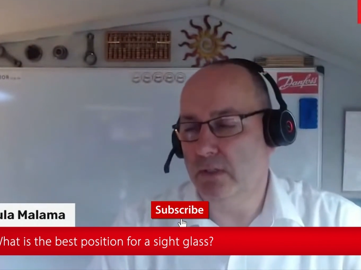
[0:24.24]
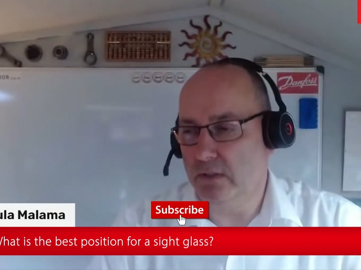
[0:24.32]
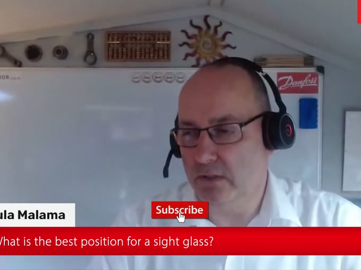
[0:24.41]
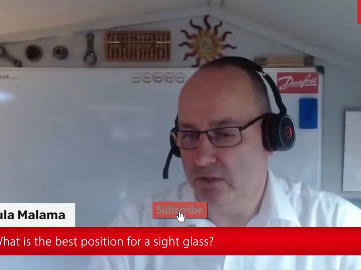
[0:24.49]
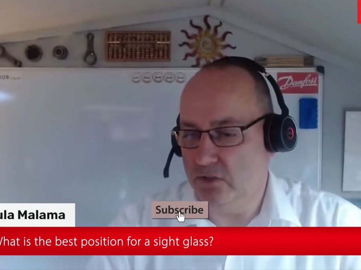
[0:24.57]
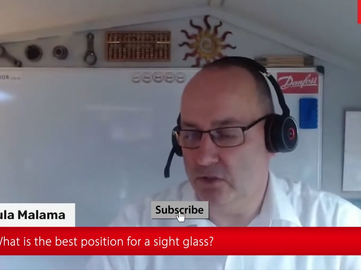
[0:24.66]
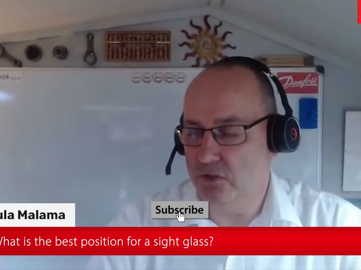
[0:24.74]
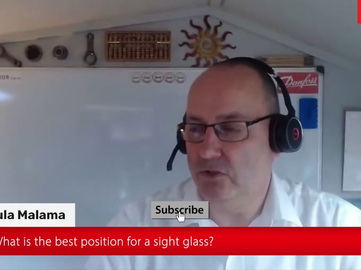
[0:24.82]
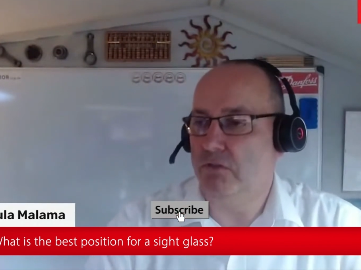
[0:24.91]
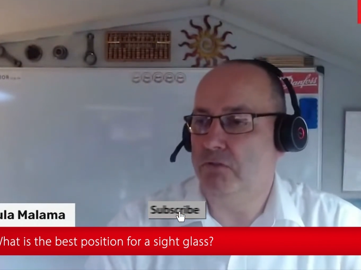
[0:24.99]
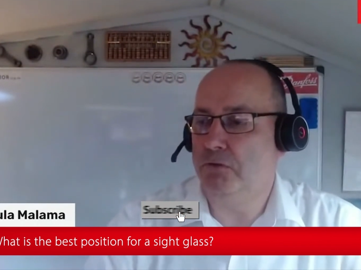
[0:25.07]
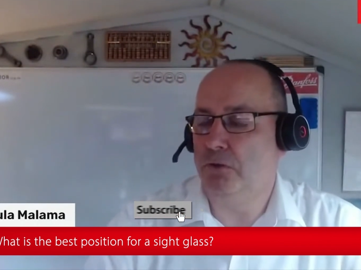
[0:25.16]
that's just
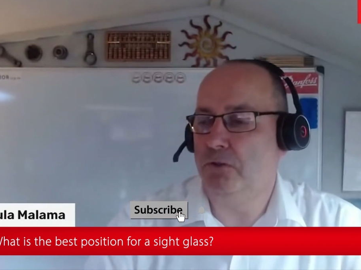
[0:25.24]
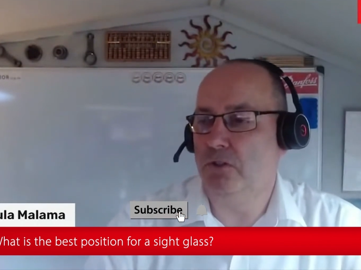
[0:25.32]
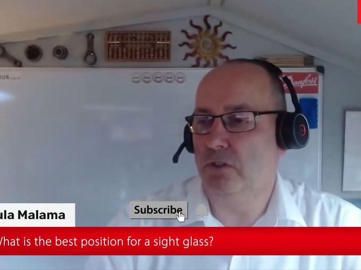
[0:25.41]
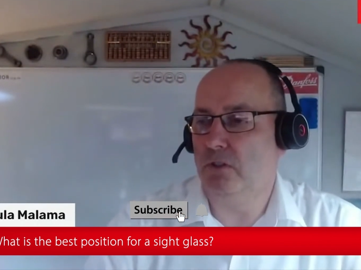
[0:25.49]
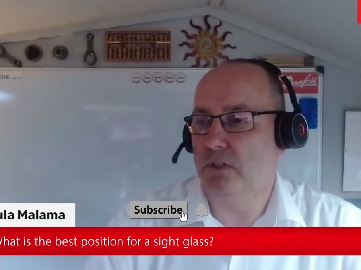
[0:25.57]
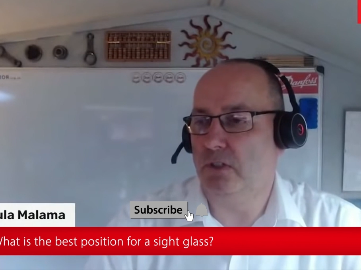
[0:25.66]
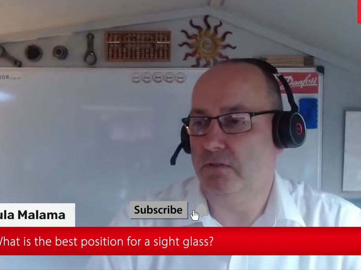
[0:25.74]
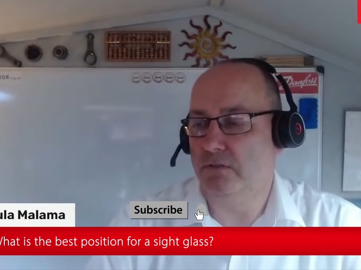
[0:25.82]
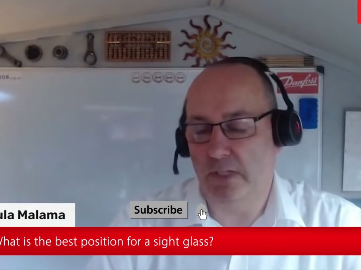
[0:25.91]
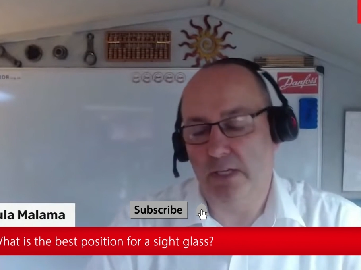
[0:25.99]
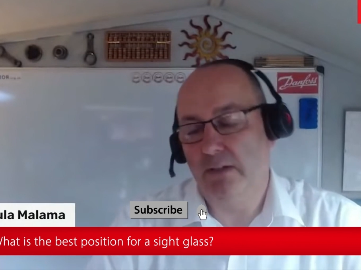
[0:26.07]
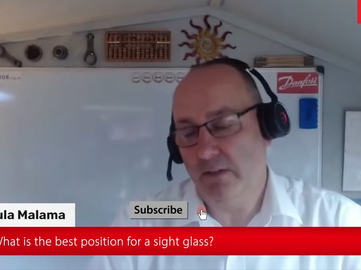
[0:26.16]
in front of,
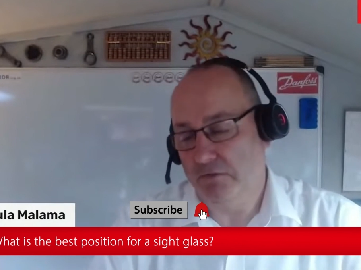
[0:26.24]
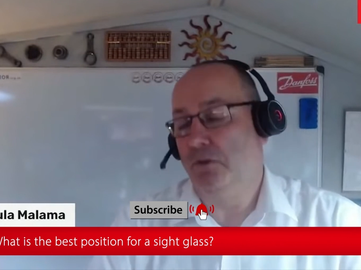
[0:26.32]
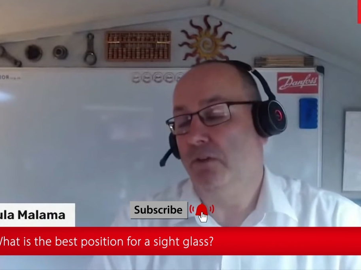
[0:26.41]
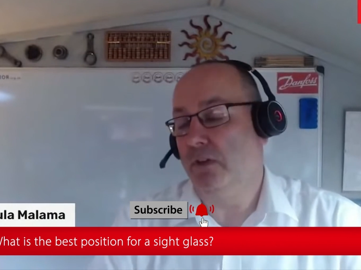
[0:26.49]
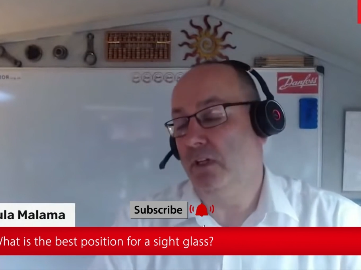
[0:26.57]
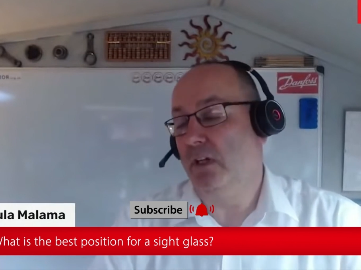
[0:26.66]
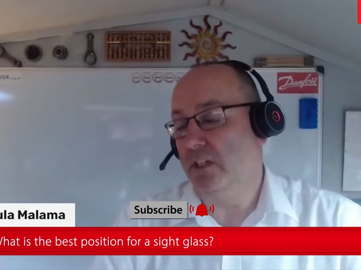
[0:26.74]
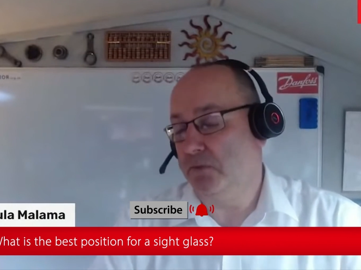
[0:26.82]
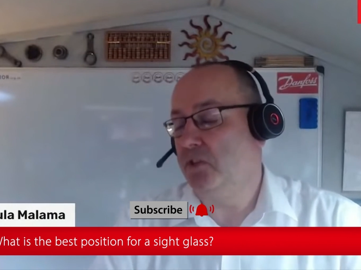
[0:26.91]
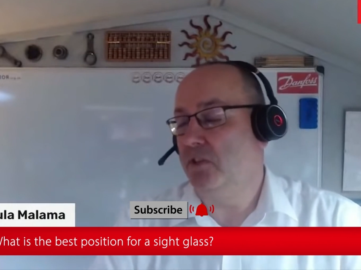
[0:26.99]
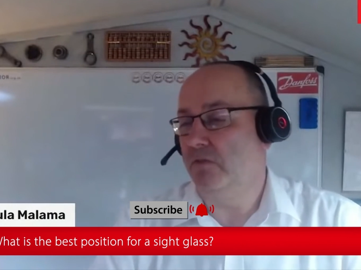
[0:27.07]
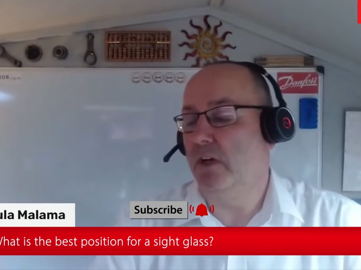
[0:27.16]
in front of the
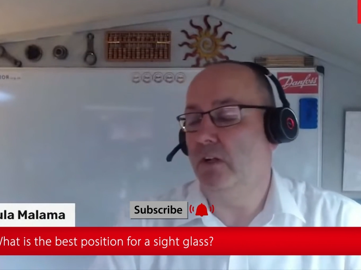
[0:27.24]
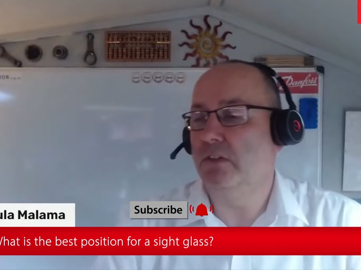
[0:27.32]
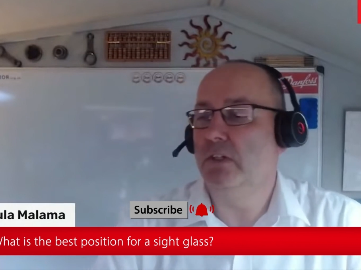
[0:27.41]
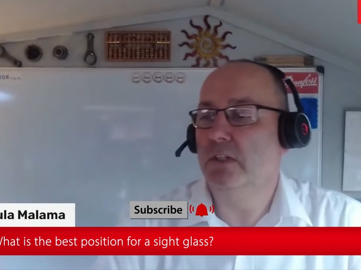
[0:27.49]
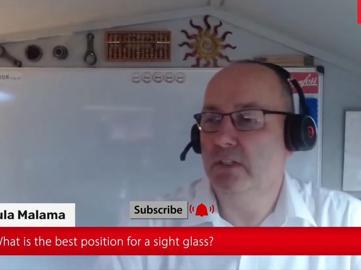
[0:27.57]
expansion valve.